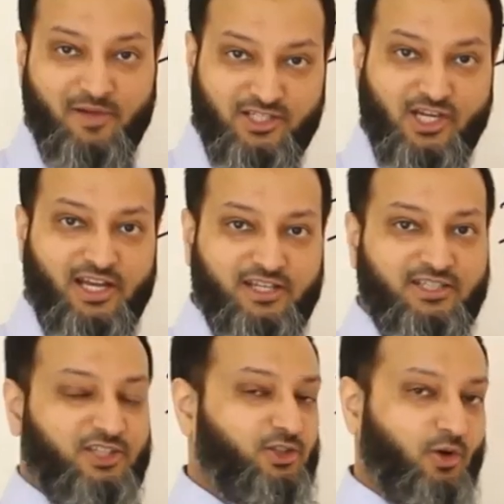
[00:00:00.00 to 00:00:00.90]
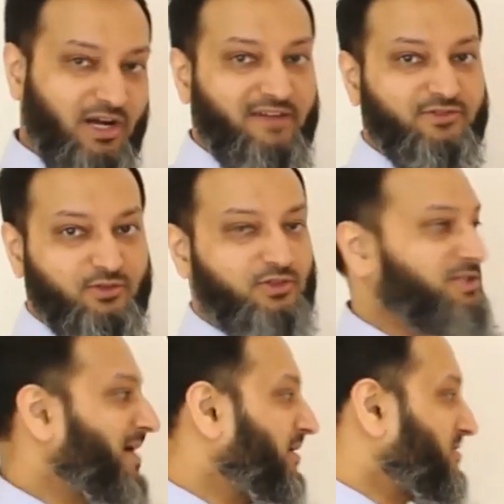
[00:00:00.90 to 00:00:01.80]
meningitis and you don't have to do the
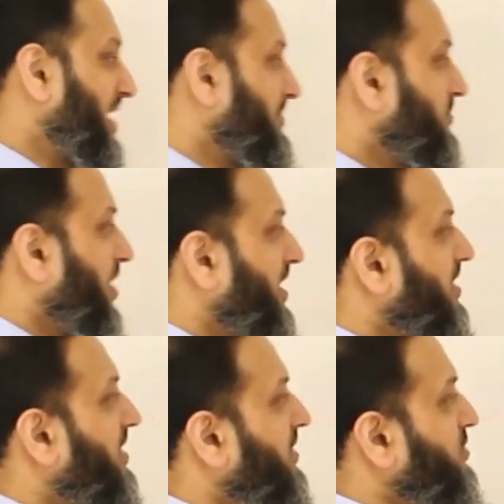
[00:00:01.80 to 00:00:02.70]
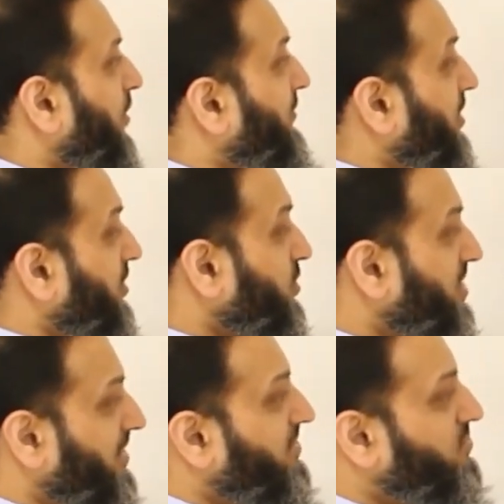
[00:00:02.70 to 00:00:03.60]
spinal tap, right? So if you're going to use
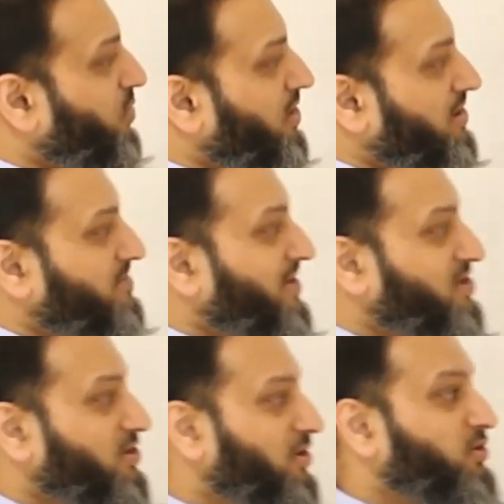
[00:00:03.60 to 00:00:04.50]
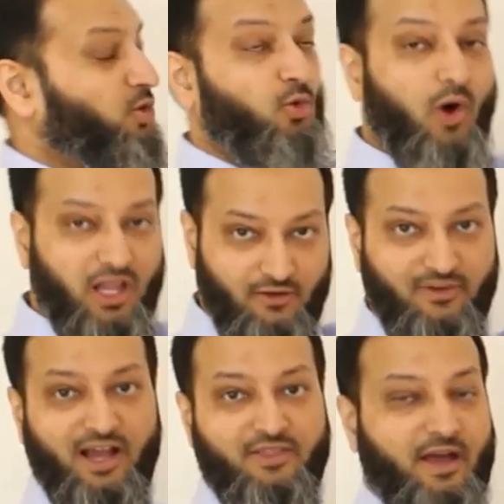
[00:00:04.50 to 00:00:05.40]
any of these words, make sure you
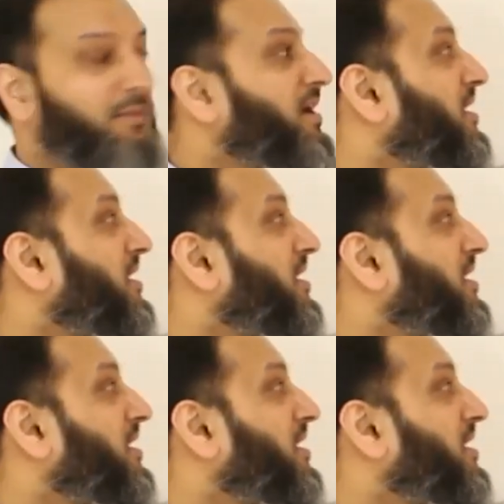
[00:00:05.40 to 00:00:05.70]
qualify them.